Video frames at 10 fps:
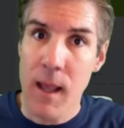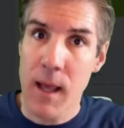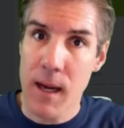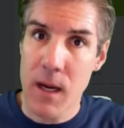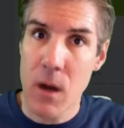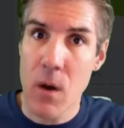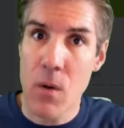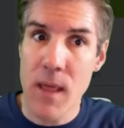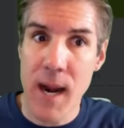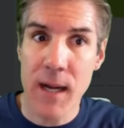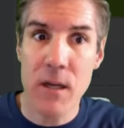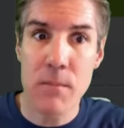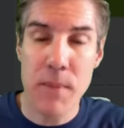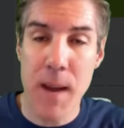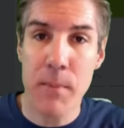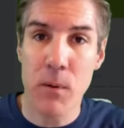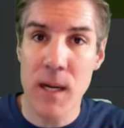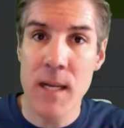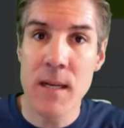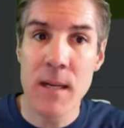and I know that I could pepper
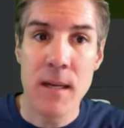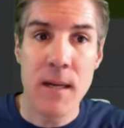in